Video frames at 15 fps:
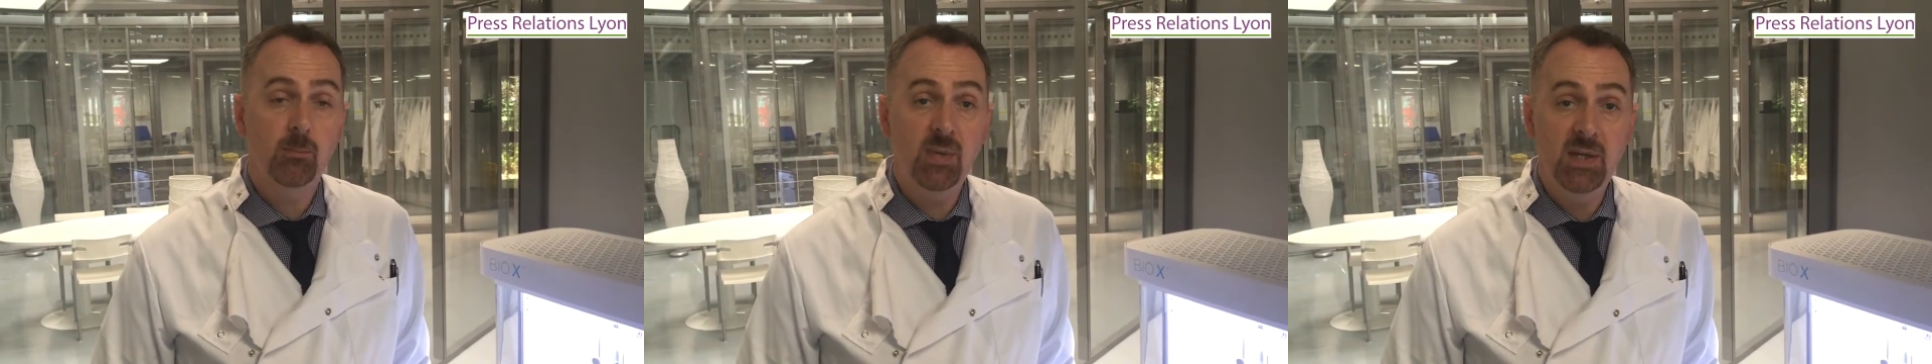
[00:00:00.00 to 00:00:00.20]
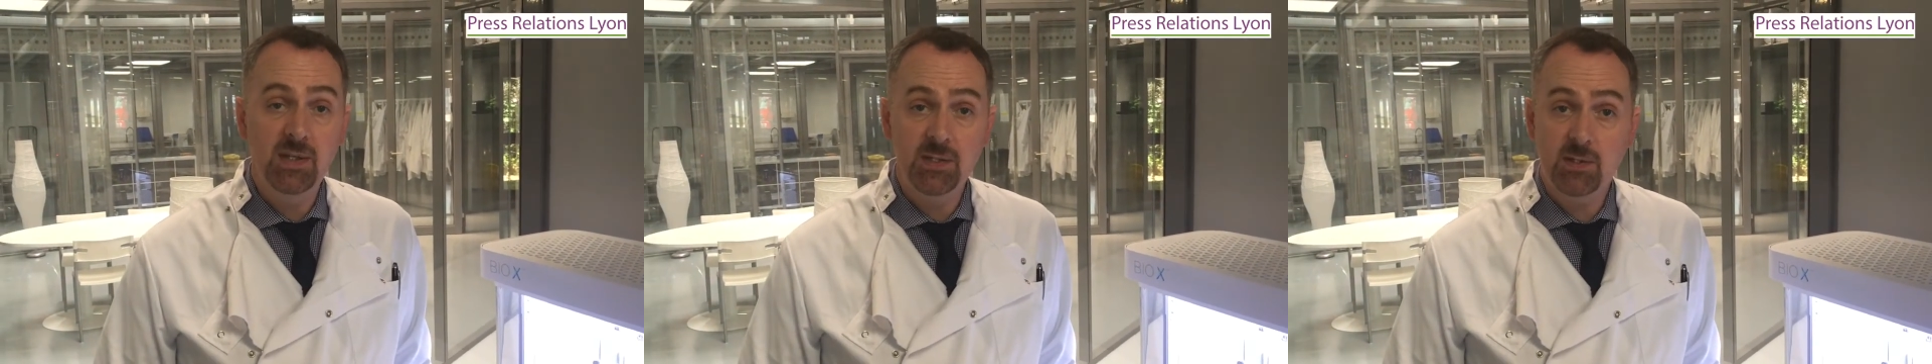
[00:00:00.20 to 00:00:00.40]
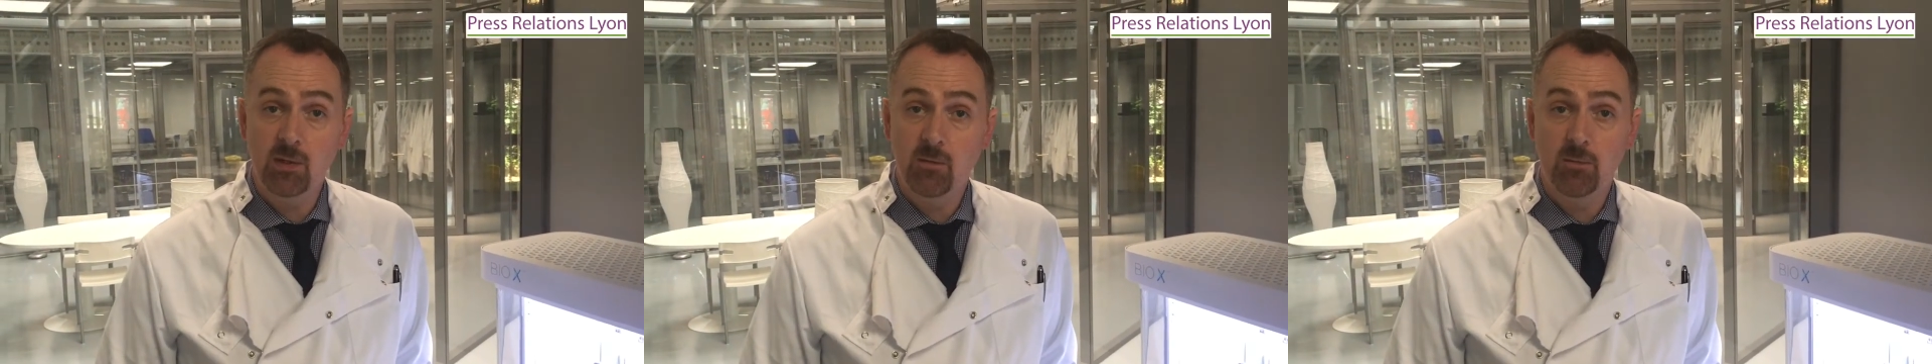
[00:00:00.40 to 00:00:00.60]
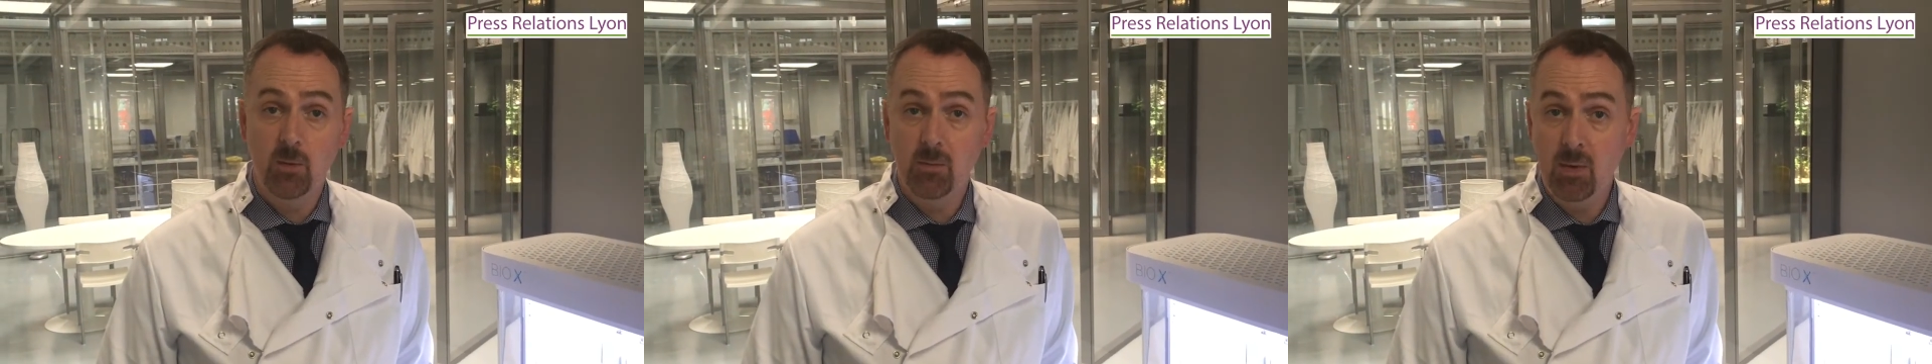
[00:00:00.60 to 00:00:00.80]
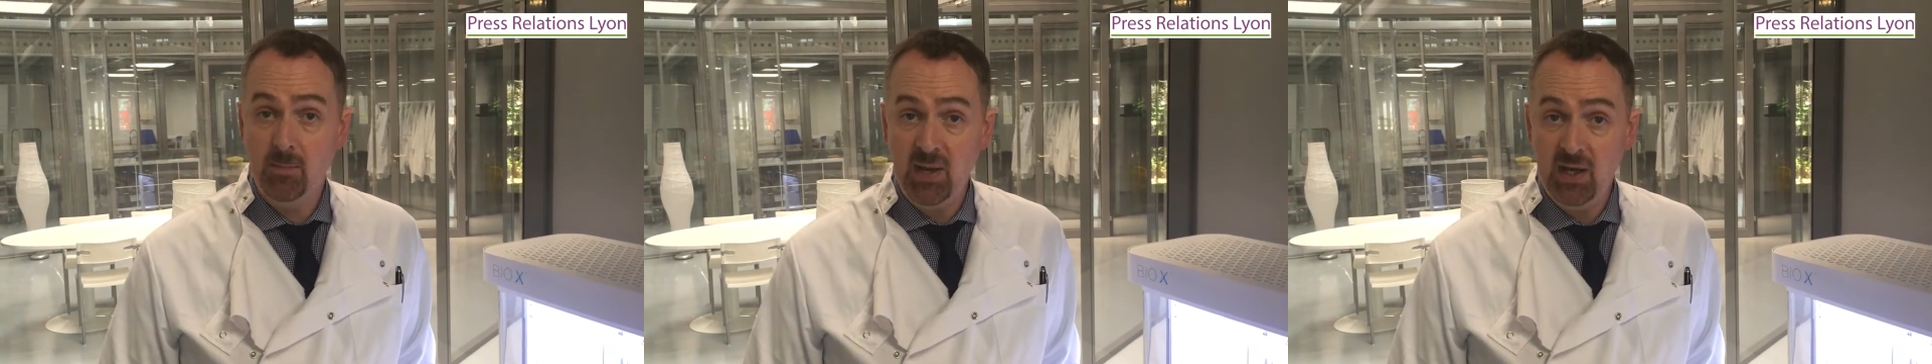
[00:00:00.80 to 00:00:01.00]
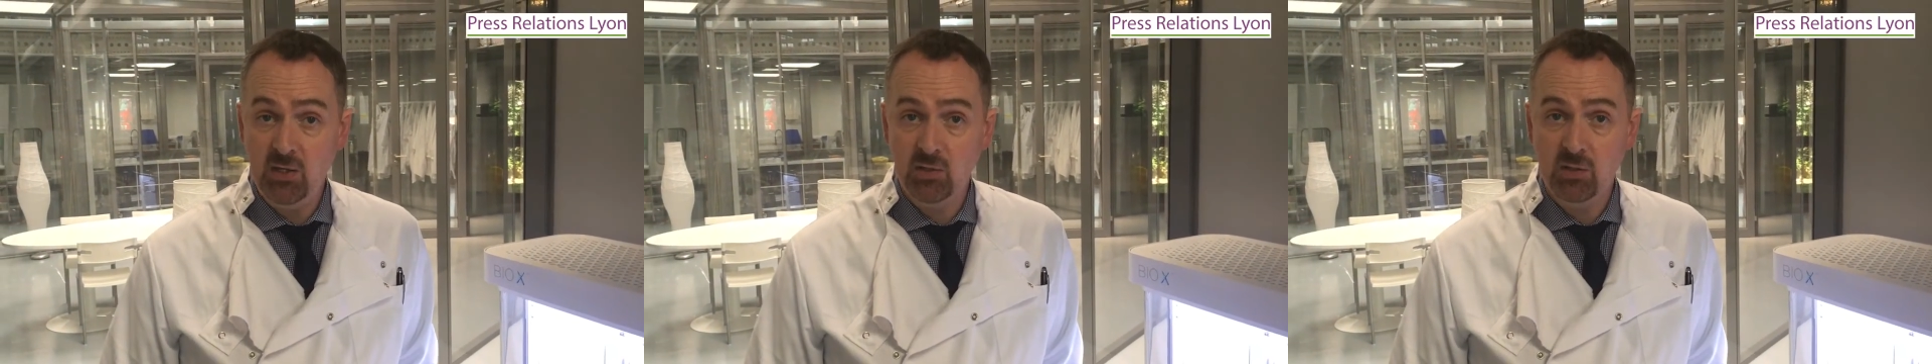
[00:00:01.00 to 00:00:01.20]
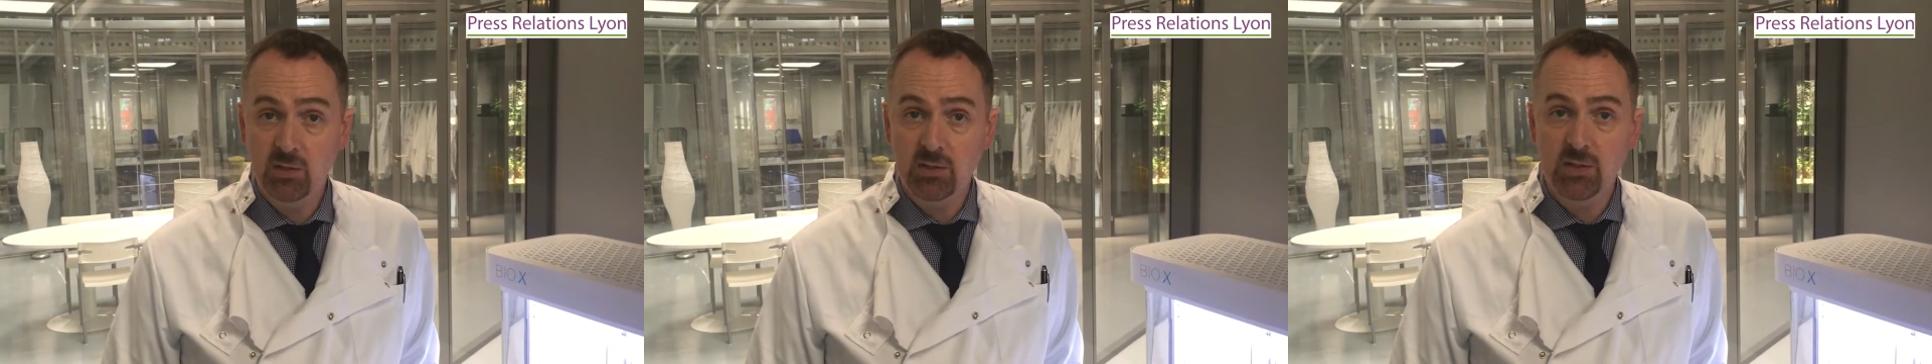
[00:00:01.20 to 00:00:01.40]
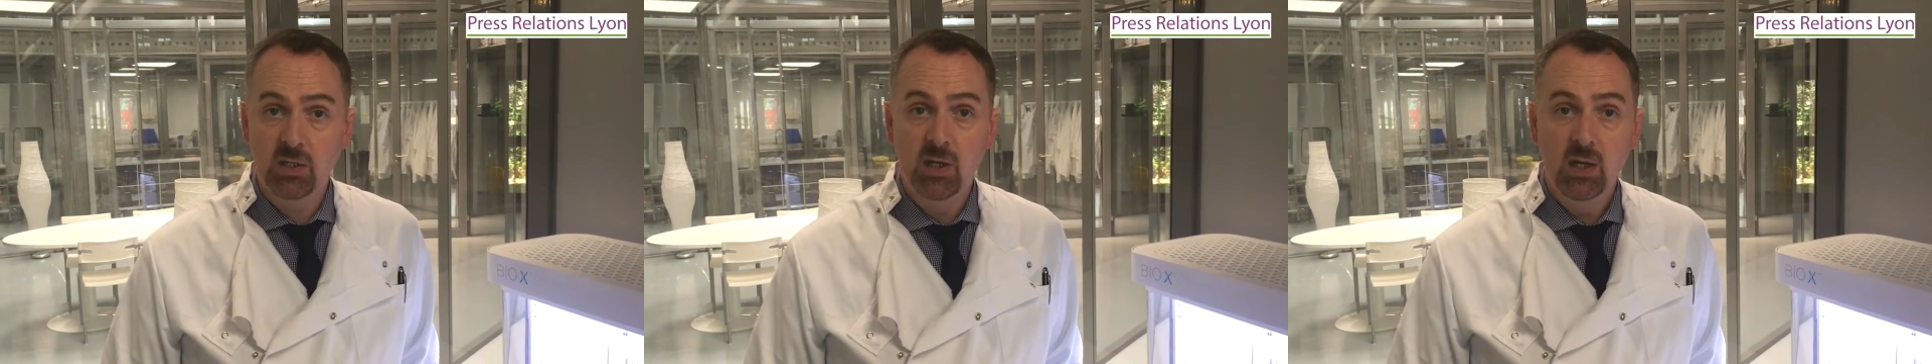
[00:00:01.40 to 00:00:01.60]
piece from a
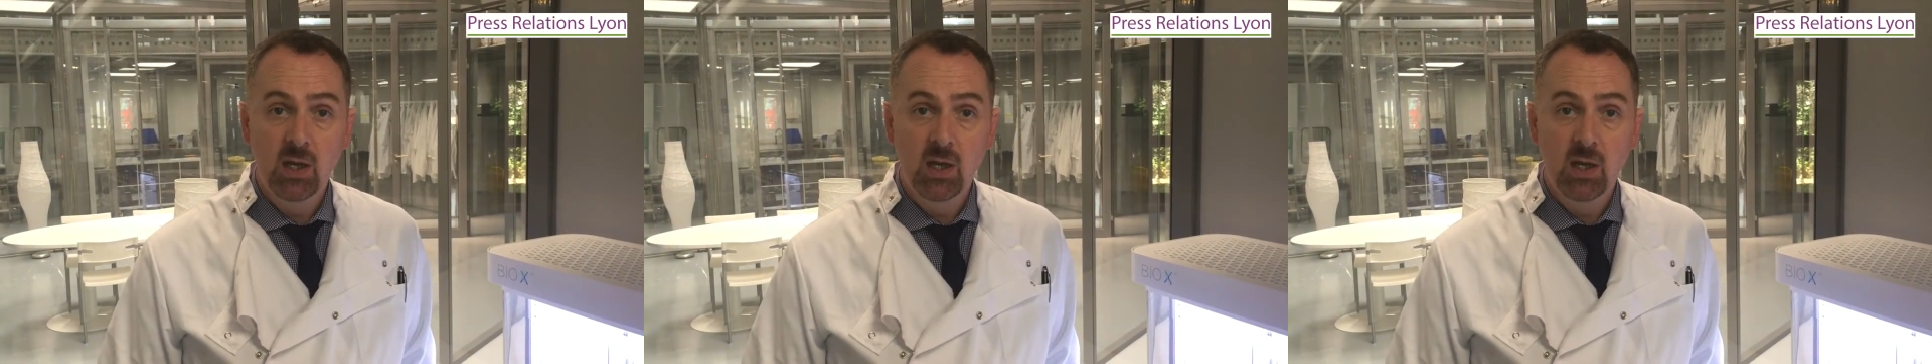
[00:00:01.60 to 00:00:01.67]
patient